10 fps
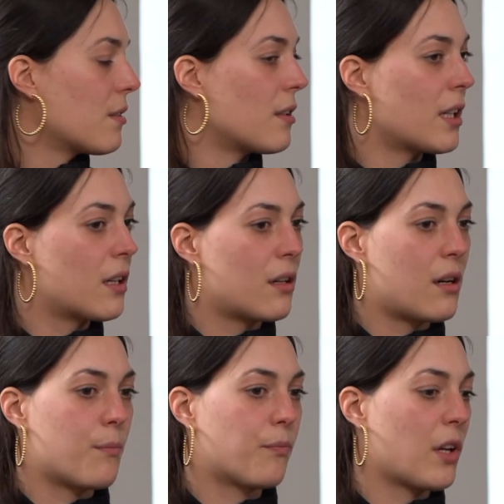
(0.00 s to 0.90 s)
like
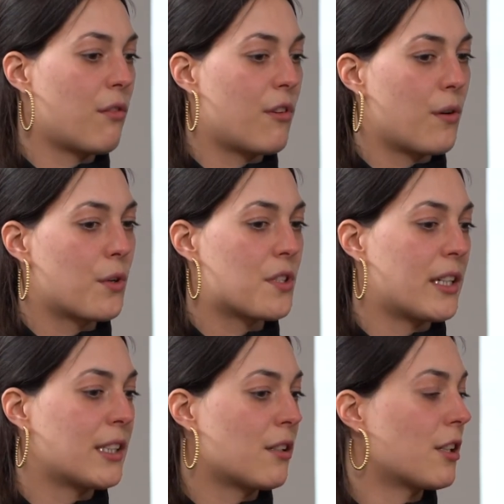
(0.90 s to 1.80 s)
evoke
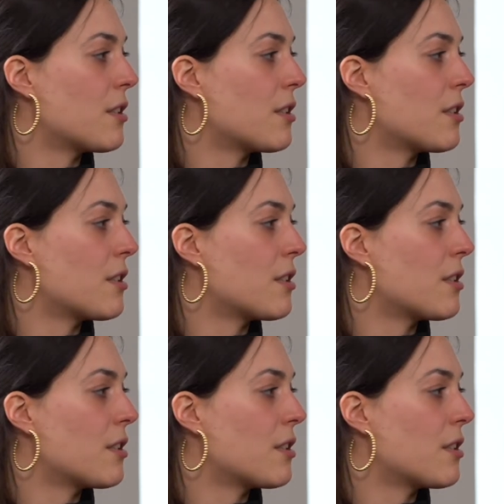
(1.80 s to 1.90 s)
dialogue,